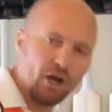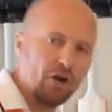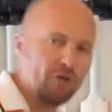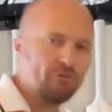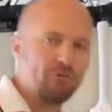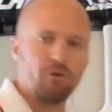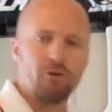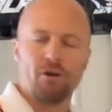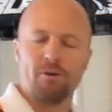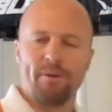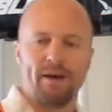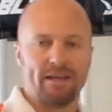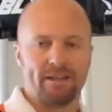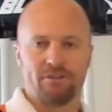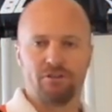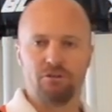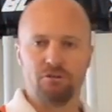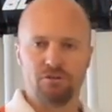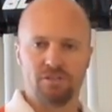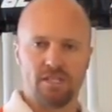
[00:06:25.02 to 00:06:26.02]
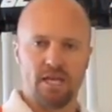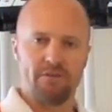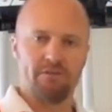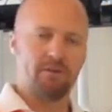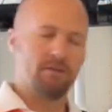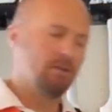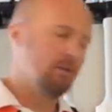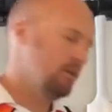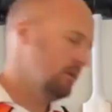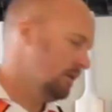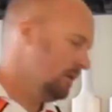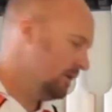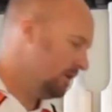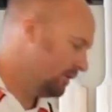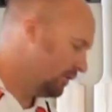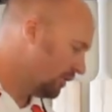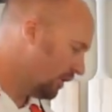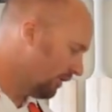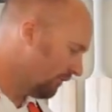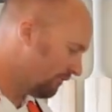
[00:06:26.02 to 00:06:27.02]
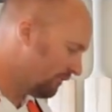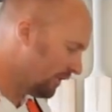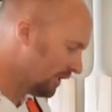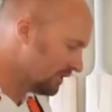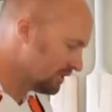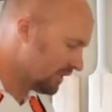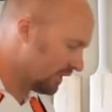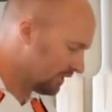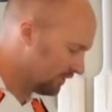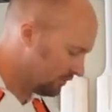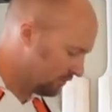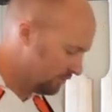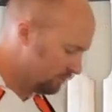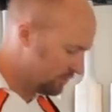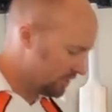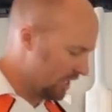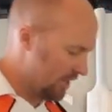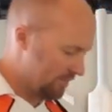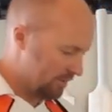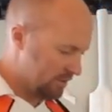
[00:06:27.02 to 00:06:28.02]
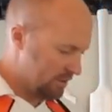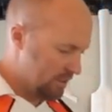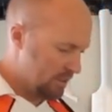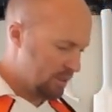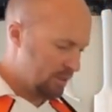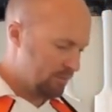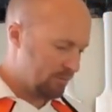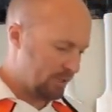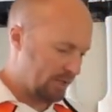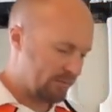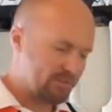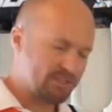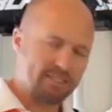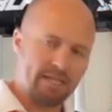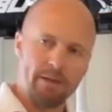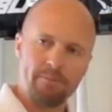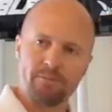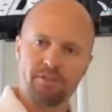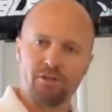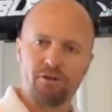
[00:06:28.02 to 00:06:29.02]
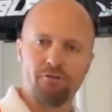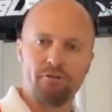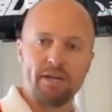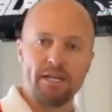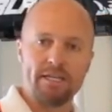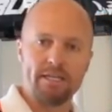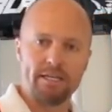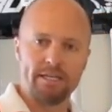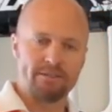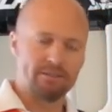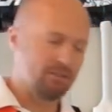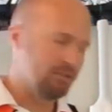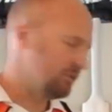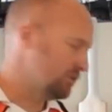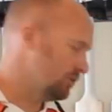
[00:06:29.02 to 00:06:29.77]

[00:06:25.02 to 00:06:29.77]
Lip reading: go for about a 2.7. You know, it feels like a 2.7, but I've stamped it already, it's a